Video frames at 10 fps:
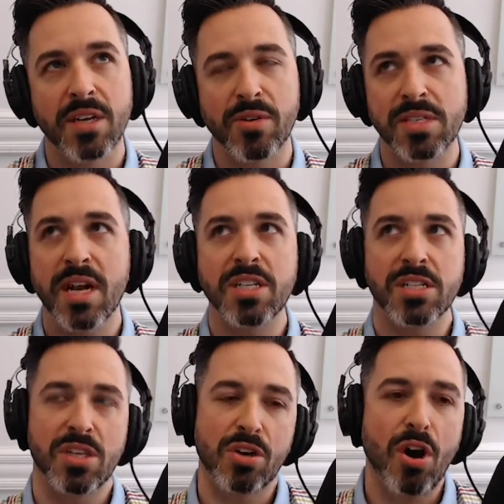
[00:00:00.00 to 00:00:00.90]
You know, it's not
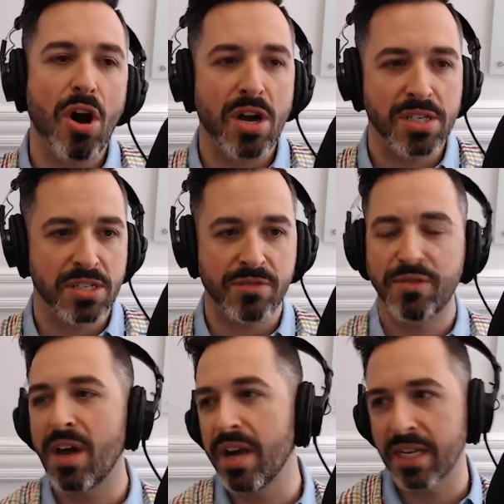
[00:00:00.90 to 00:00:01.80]
just the cost of
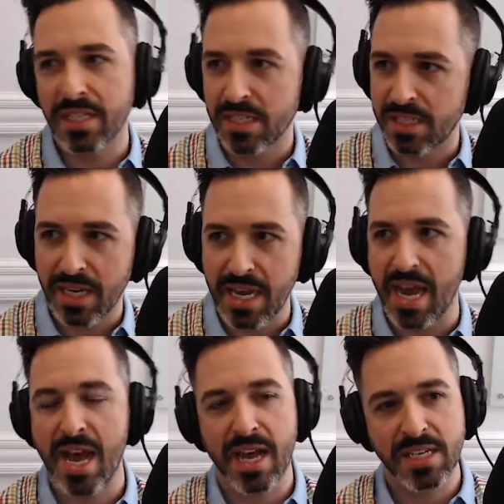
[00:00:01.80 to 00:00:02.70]
flying to city
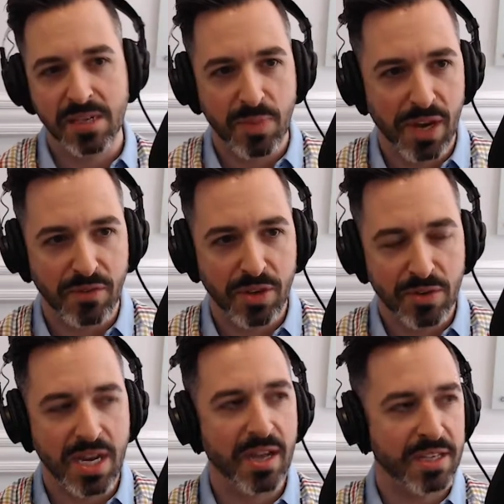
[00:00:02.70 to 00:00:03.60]
X and paying for the
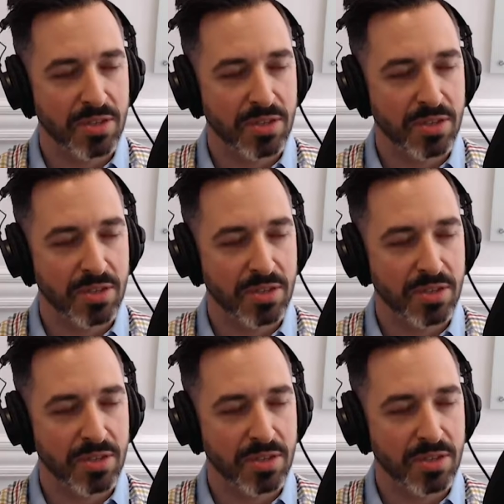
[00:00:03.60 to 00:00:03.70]
hotel.